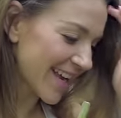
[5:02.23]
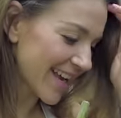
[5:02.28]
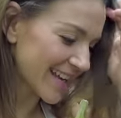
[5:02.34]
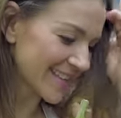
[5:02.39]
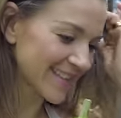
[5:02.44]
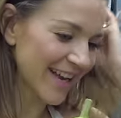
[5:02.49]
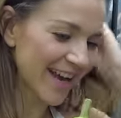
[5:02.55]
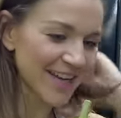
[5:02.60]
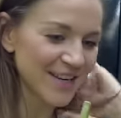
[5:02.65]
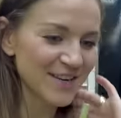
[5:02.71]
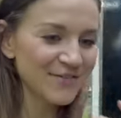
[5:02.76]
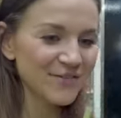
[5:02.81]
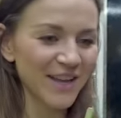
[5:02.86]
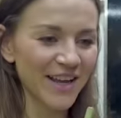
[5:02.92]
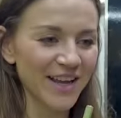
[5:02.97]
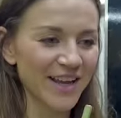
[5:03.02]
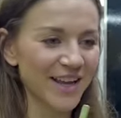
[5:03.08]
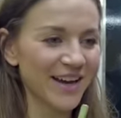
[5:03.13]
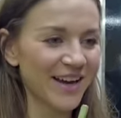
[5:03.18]
It's kind of
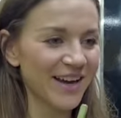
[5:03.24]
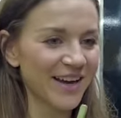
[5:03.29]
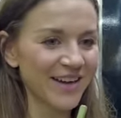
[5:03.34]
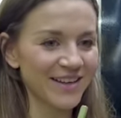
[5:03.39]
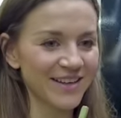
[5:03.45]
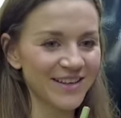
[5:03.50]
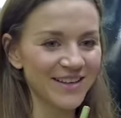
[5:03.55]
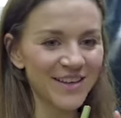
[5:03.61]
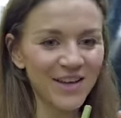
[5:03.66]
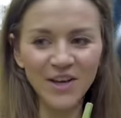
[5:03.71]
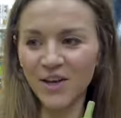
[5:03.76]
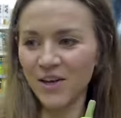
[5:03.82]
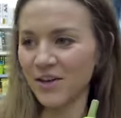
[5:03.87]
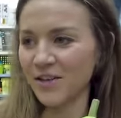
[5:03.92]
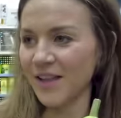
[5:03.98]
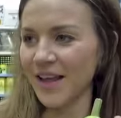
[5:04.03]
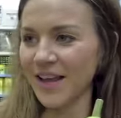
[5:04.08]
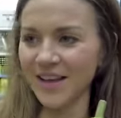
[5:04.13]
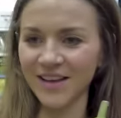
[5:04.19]
like a,
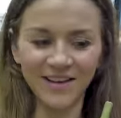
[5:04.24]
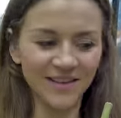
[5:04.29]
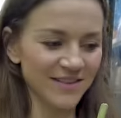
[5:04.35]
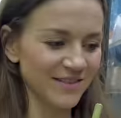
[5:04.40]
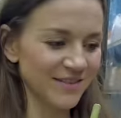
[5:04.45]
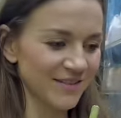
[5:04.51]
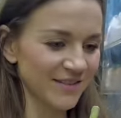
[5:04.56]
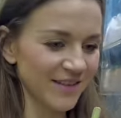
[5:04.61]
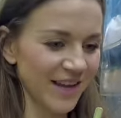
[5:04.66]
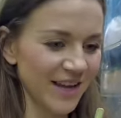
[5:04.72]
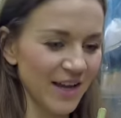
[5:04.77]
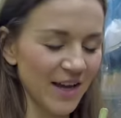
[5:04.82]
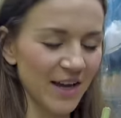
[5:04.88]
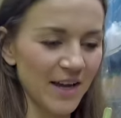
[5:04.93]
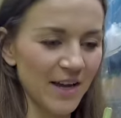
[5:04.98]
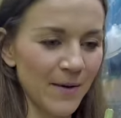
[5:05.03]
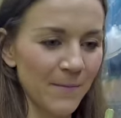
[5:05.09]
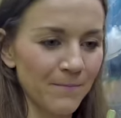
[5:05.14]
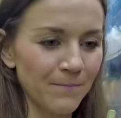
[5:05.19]
like, like
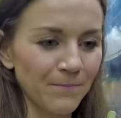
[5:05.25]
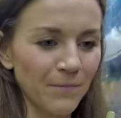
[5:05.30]
a,